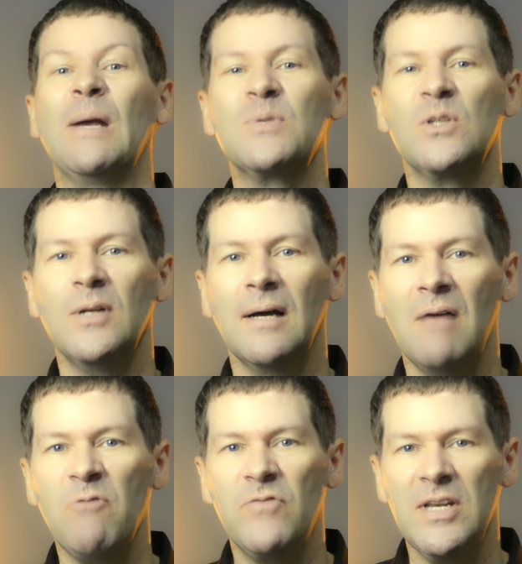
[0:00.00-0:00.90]
up soon, I'll
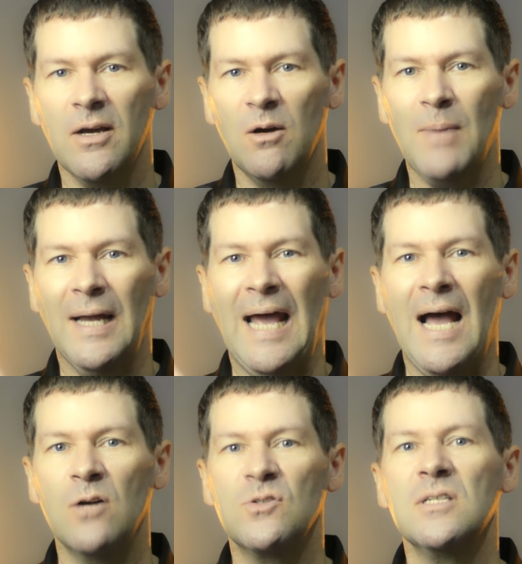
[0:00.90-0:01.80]
have a video about
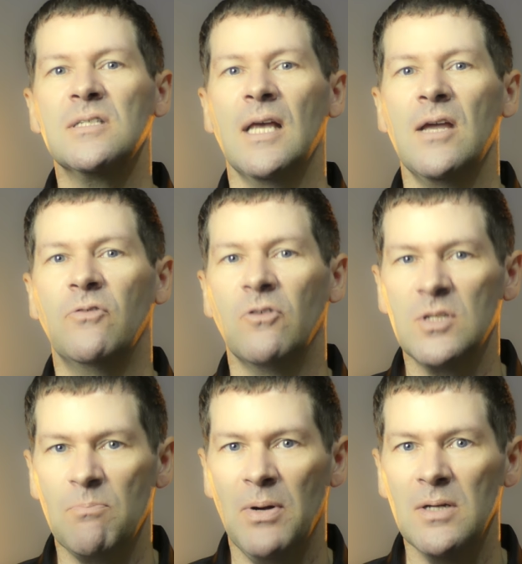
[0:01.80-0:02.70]
how to save for a
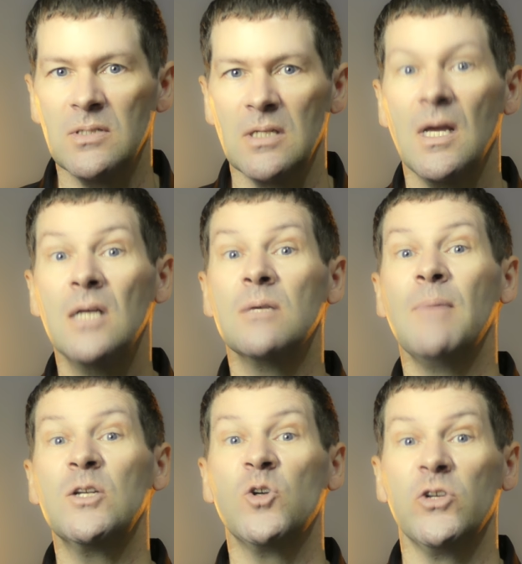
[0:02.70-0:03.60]
deposit, so
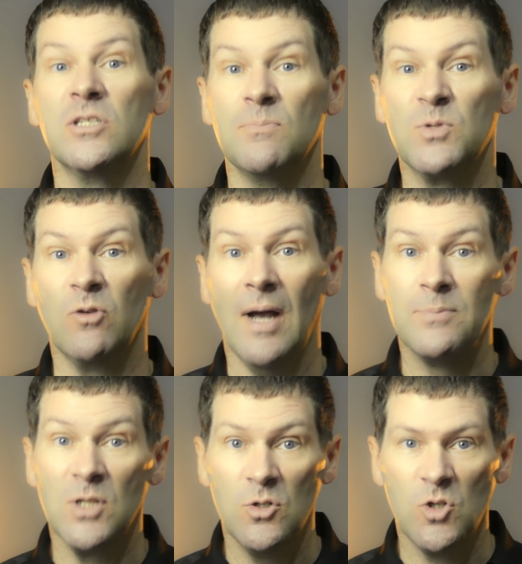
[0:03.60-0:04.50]
make sure you
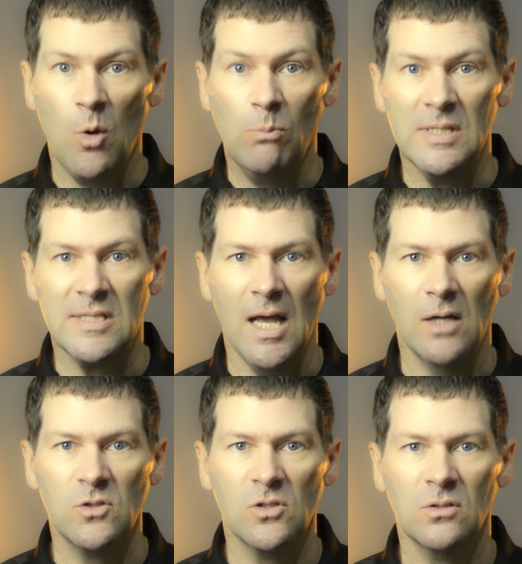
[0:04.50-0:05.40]
subscribe so you don't miss
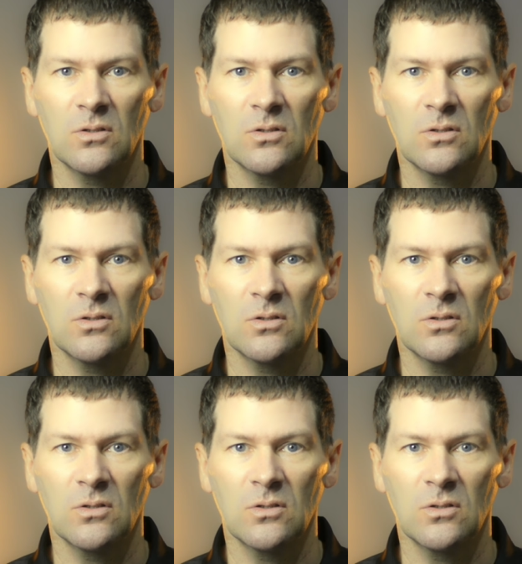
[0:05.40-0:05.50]
out.